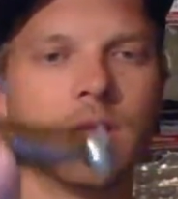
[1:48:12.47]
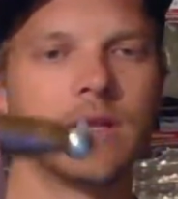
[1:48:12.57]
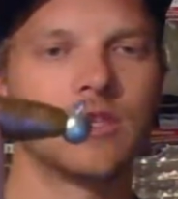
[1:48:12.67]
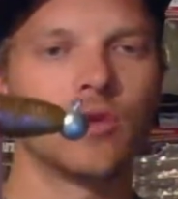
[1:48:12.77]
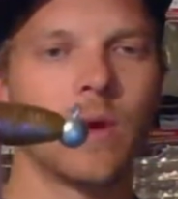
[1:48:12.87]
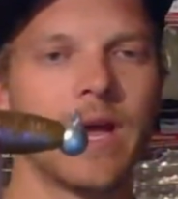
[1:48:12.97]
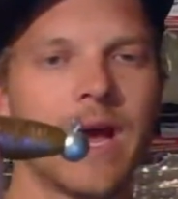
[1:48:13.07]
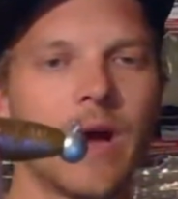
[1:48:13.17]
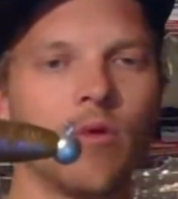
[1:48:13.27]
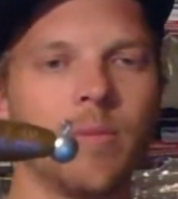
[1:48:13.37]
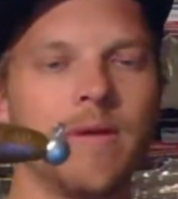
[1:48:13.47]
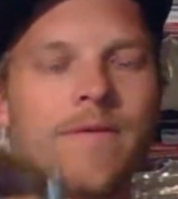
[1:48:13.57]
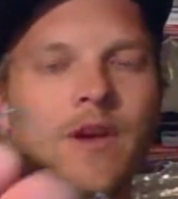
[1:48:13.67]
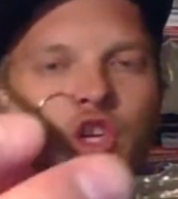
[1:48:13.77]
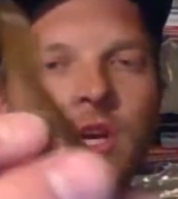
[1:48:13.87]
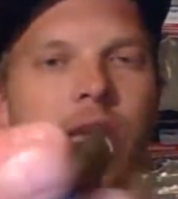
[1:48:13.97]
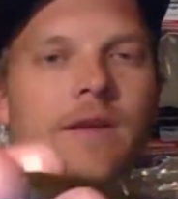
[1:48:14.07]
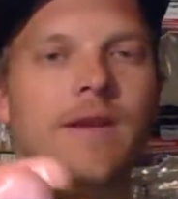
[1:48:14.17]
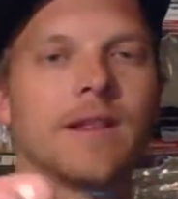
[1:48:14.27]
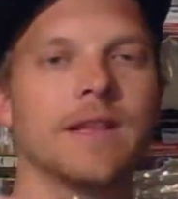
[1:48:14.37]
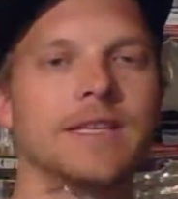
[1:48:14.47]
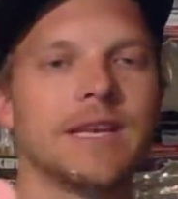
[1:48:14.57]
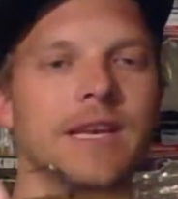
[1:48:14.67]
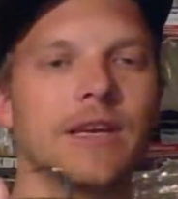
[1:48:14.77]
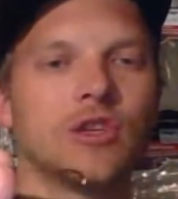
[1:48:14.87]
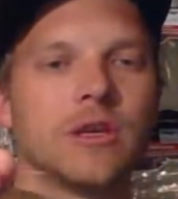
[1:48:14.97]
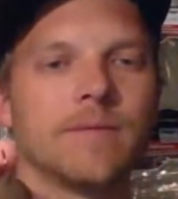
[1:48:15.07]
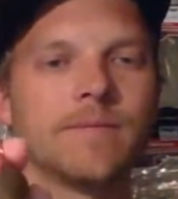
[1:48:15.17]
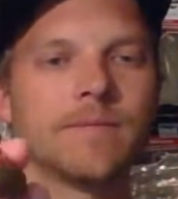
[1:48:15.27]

It's the way I will be fishing it, at least initially.